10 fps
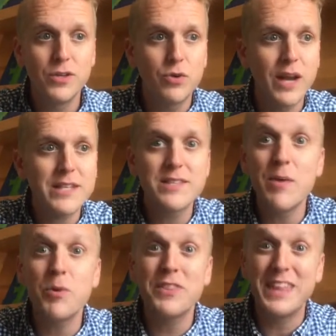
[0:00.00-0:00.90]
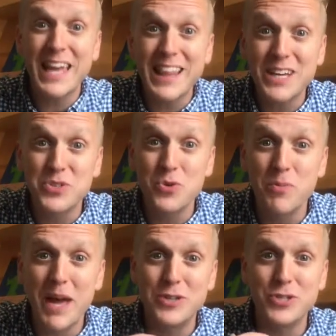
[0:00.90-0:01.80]
You could ask them what they like to
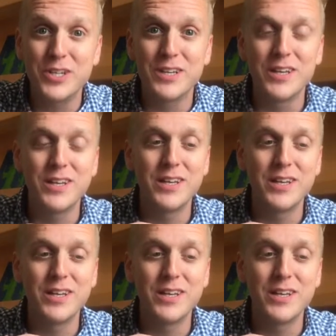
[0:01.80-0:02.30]
imagine.